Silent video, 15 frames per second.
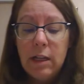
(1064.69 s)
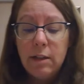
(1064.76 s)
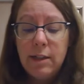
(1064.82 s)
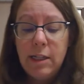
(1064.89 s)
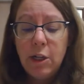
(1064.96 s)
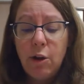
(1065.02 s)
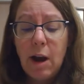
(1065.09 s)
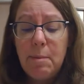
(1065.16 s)

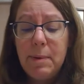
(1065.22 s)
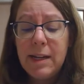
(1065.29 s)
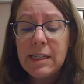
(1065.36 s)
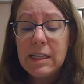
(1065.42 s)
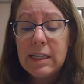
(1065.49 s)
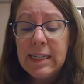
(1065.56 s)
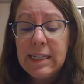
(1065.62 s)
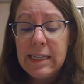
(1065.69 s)
Lizzie cried,
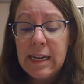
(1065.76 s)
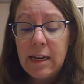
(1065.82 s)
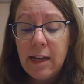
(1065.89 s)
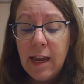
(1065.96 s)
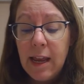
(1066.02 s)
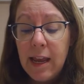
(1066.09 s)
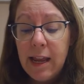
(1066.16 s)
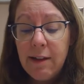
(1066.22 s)
"because
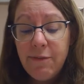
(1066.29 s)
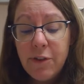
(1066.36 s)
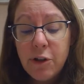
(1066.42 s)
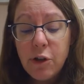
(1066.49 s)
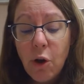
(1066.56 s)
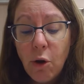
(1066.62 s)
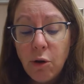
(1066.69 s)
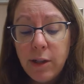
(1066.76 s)
listen, if
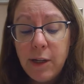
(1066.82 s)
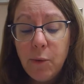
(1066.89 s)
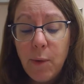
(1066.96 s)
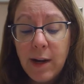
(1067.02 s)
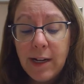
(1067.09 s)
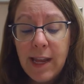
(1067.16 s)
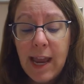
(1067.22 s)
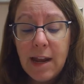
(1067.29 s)
there's only
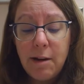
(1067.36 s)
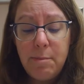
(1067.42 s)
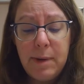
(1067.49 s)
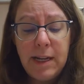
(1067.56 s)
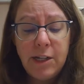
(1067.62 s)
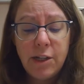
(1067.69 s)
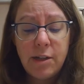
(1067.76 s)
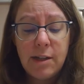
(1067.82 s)
1 can of
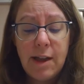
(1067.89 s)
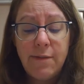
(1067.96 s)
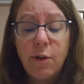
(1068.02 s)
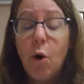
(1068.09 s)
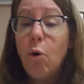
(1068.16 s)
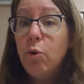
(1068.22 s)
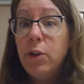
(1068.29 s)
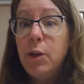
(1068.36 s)
peaches left,
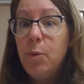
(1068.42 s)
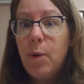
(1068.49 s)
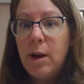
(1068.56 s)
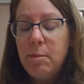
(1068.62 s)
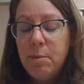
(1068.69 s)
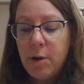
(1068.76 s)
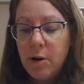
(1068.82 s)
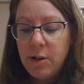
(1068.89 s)
only
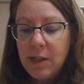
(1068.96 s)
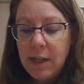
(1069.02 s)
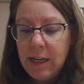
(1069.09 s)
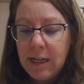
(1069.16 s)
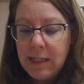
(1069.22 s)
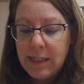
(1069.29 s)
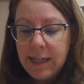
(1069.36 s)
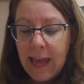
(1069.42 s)
1 person
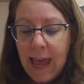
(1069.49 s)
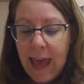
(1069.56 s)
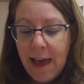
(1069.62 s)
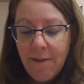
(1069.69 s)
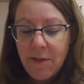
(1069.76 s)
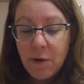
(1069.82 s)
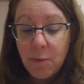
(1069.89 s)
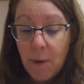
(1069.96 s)
gets to
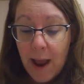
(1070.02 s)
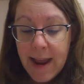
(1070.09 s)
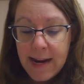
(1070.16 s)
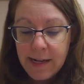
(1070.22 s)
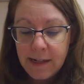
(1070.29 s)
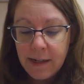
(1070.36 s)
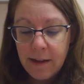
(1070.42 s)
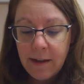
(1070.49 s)
have it,
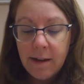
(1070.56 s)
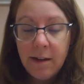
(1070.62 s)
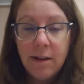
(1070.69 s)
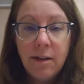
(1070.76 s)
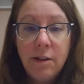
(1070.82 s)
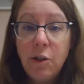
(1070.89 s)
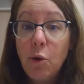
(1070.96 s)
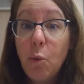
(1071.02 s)
right?
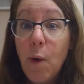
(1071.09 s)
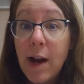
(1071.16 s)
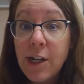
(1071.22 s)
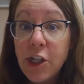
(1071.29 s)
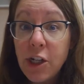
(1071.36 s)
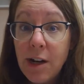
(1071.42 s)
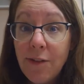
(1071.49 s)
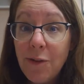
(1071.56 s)
So why
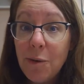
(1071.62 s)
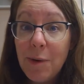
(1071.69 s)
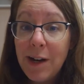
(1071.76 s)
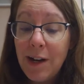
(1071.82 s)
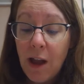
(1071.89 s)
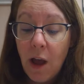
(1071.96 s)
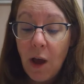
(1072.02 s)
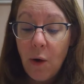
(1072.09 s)
should
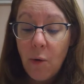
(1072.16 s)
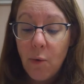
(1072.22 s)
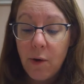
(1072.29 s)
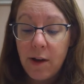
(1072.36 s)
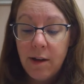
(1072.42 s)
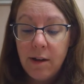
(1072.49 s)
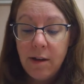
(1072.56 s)
everyone know?